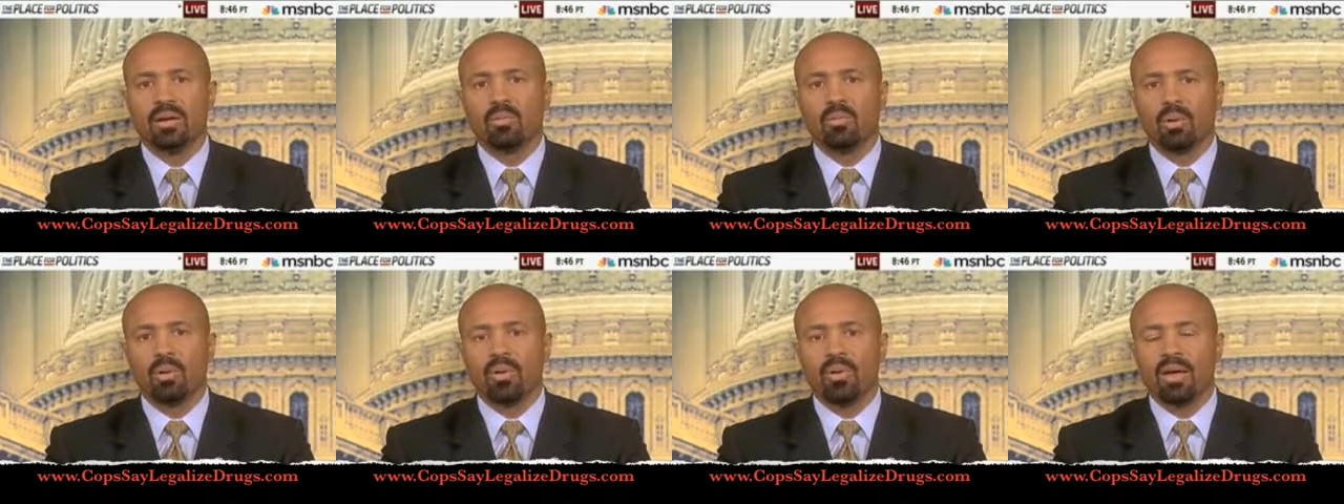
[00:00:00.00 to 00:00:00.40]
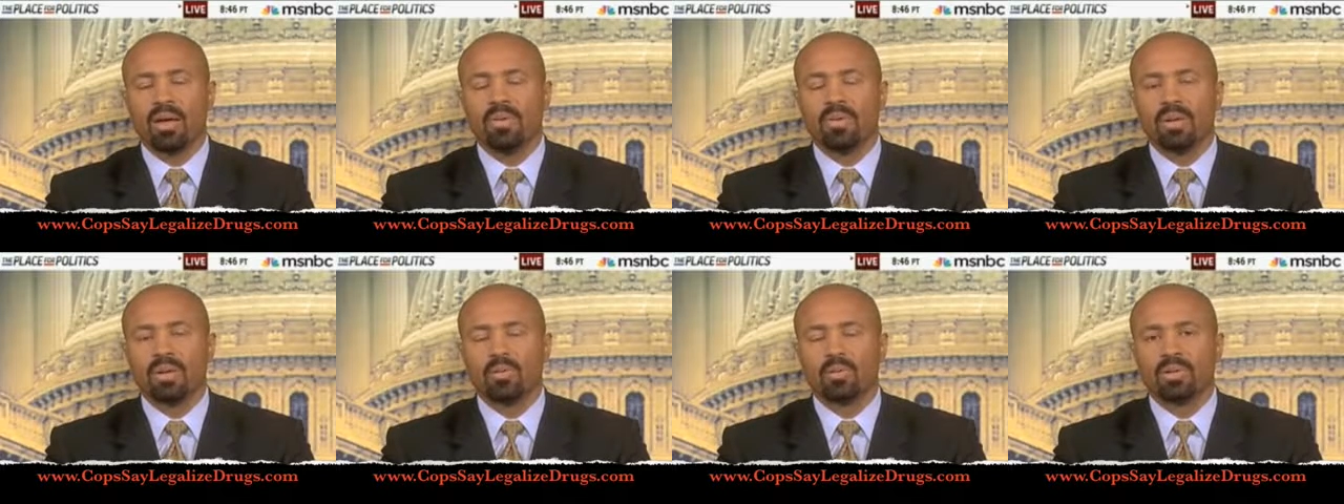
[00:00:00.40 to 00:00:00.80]
where we have
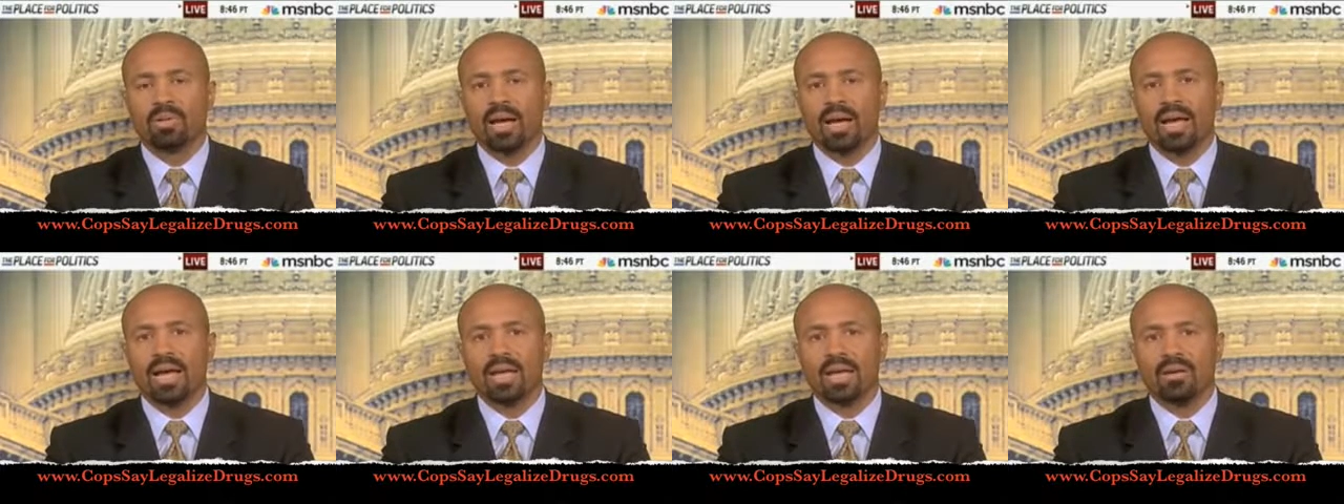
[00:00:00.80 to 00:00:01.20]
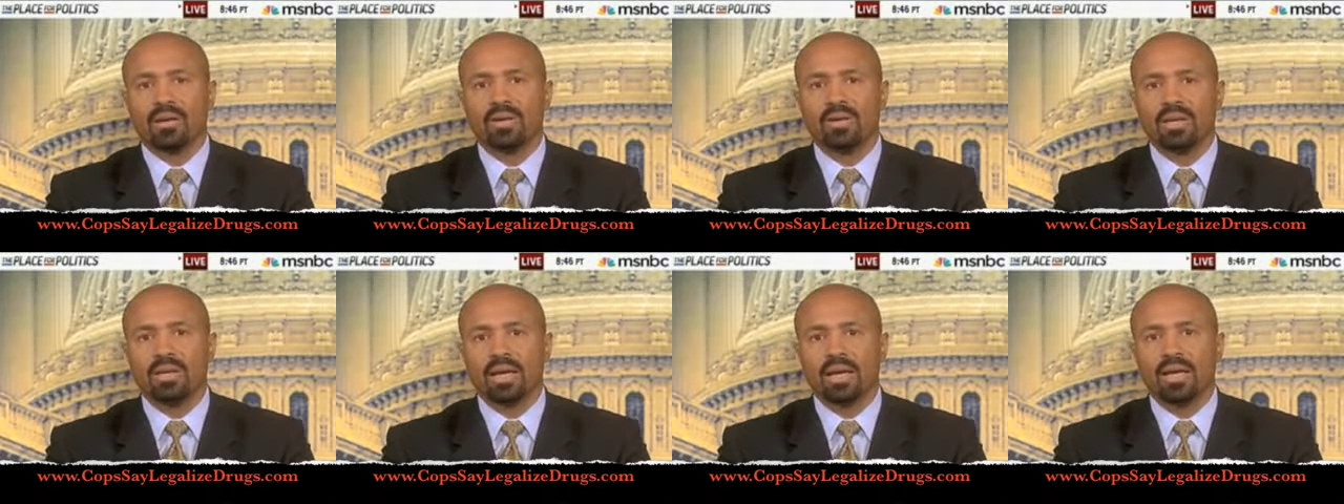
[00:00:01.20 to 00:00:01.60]
people dying
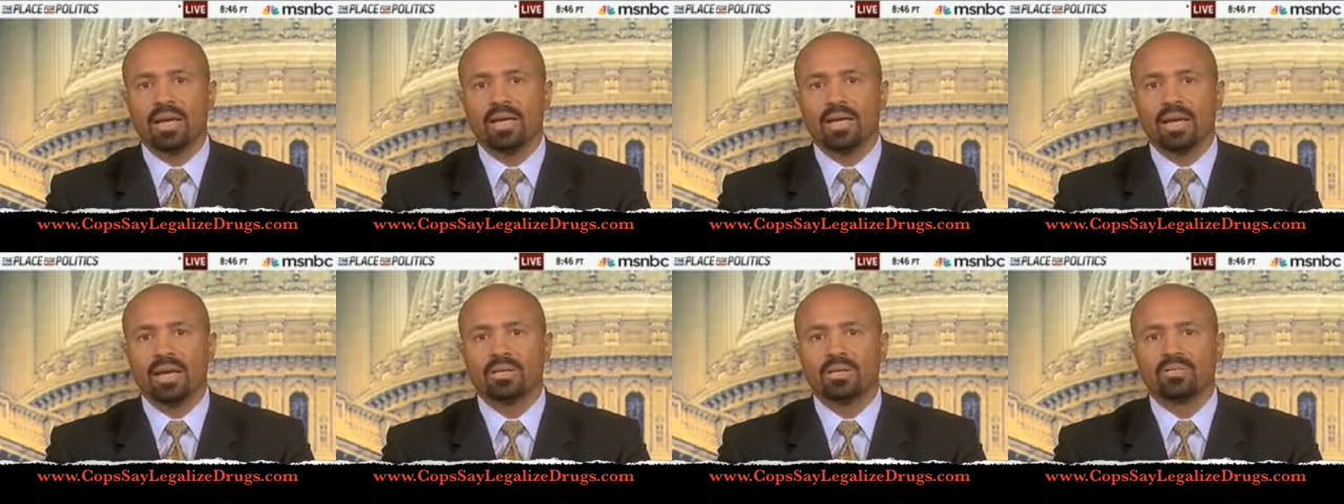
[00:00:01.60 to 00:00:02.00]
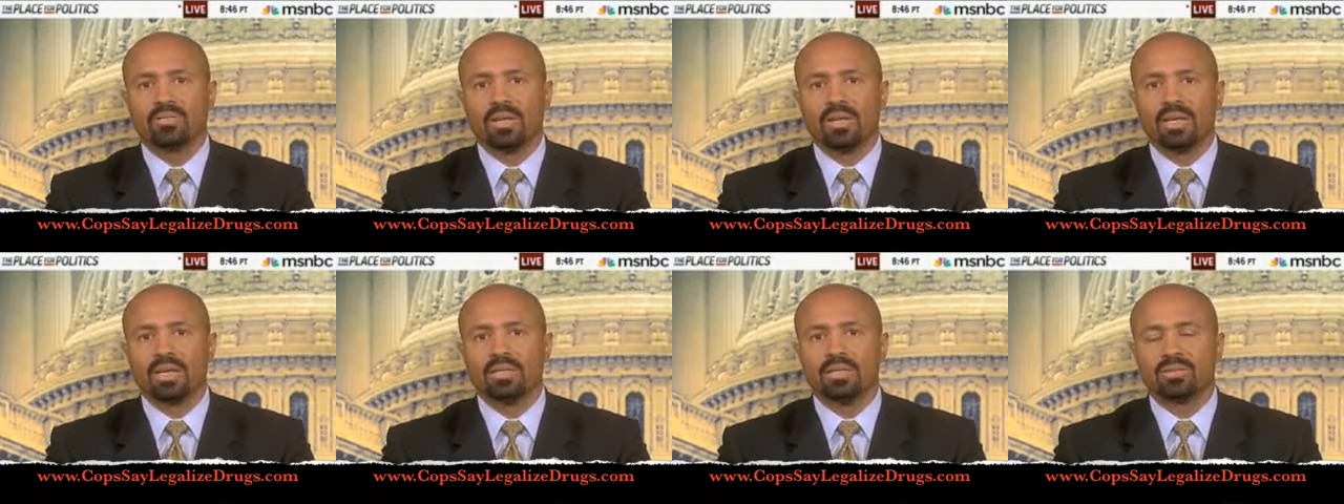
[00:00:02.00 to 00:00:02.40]
every day as
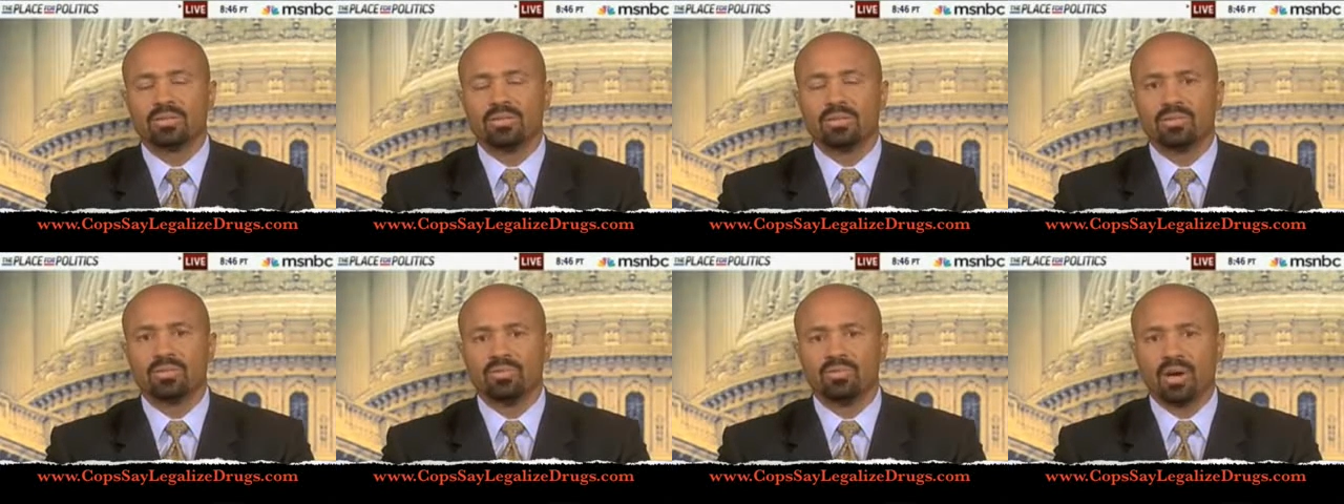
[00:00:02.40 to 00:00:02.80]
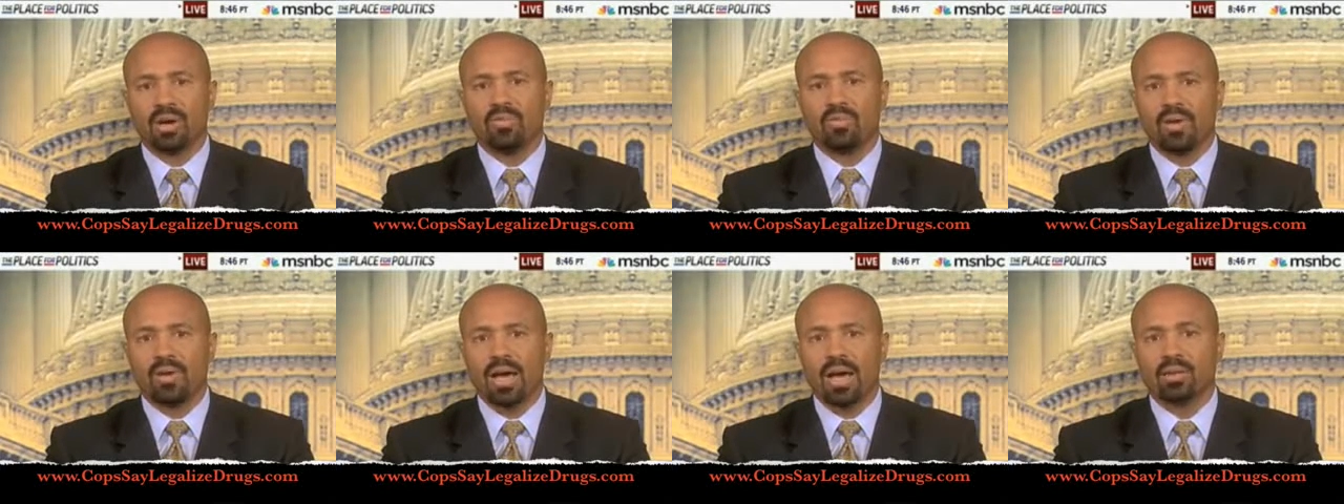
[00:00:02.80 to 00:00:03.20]
relates to drug
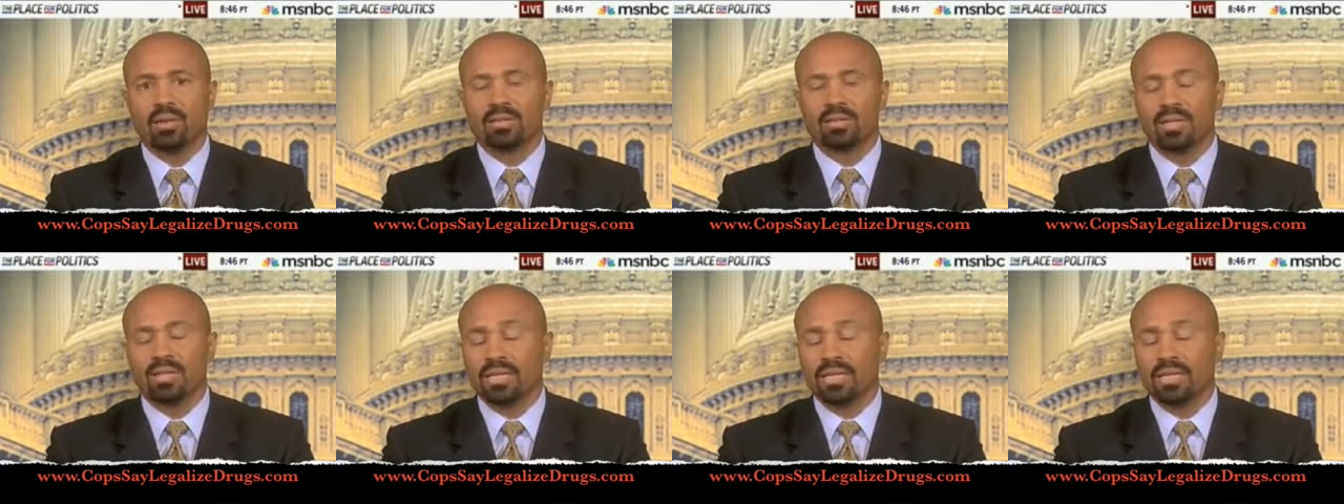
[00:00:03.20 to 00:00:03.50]
violence.